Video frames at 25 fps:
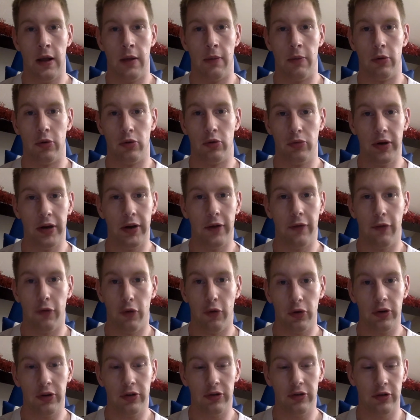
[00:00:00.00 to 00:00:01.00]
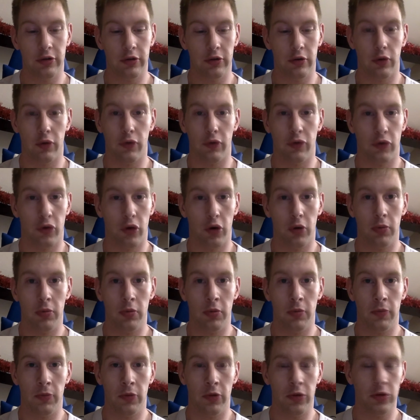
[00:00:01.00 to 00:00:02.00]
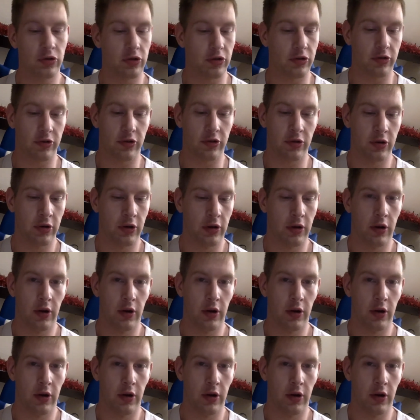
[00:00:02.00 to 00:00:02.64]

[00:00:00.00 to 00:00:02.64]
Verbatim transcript: but really focusing on form, not just